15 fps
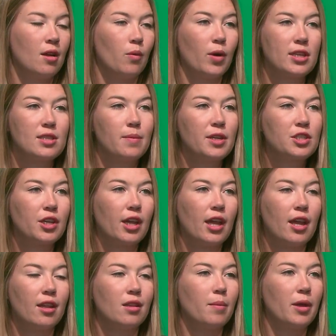West
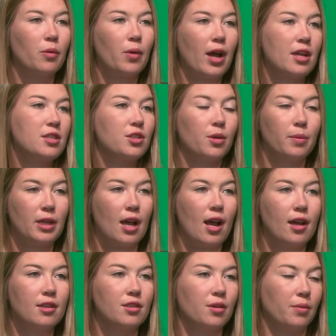Michigan, the Midwest, or
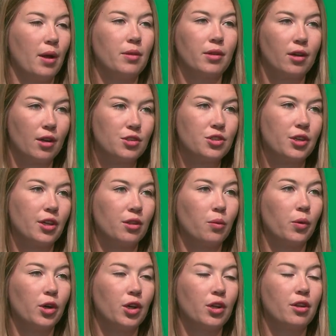beyond around the country and the
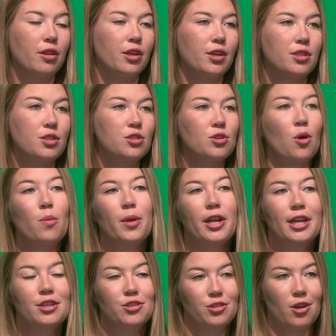world, there's so
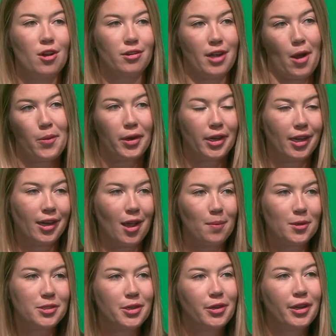many strong networking
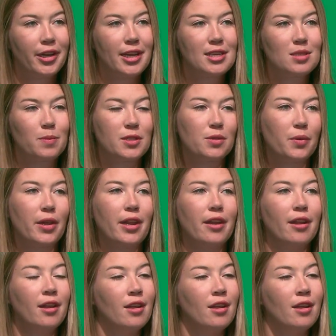opportunities between